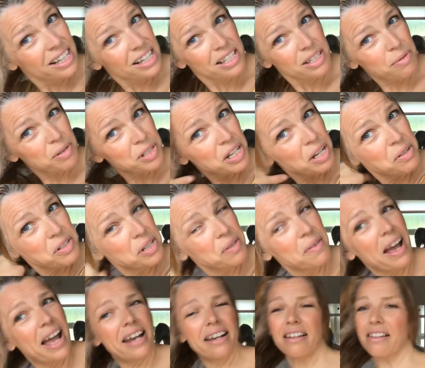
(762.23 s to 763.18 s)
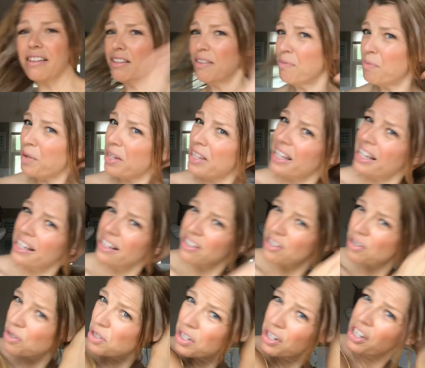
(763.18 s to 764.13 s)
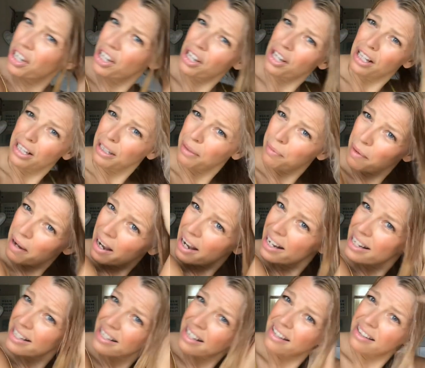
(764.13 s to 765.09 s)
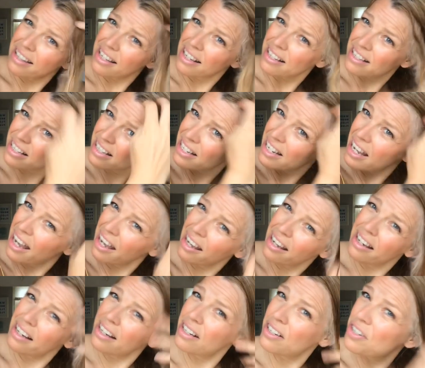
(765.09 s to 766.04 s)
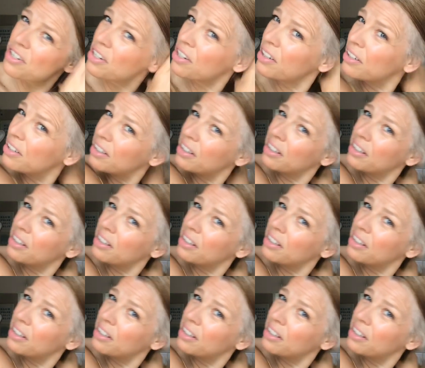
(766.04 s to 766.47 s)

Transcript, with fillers: So I don't do anything with it sort of curly wise at this stage.